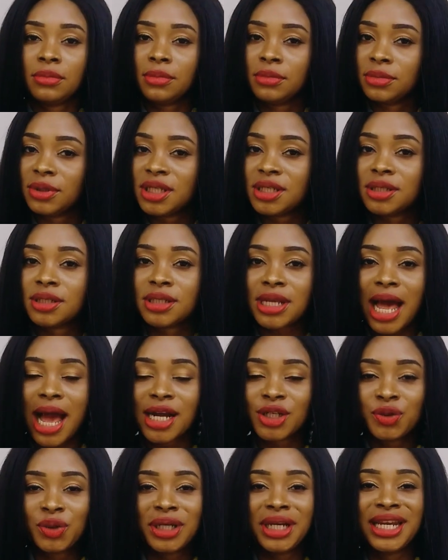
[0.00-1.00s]
this is
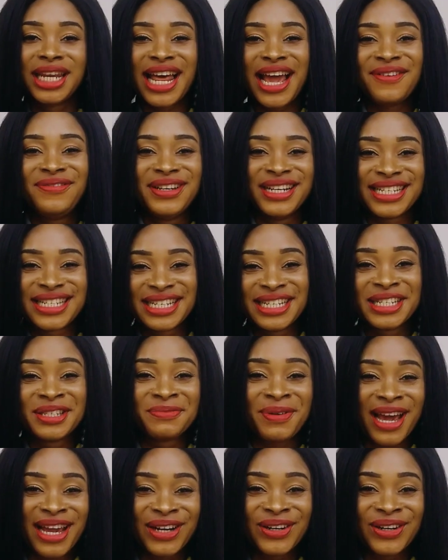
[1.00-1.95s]
actually live lessons by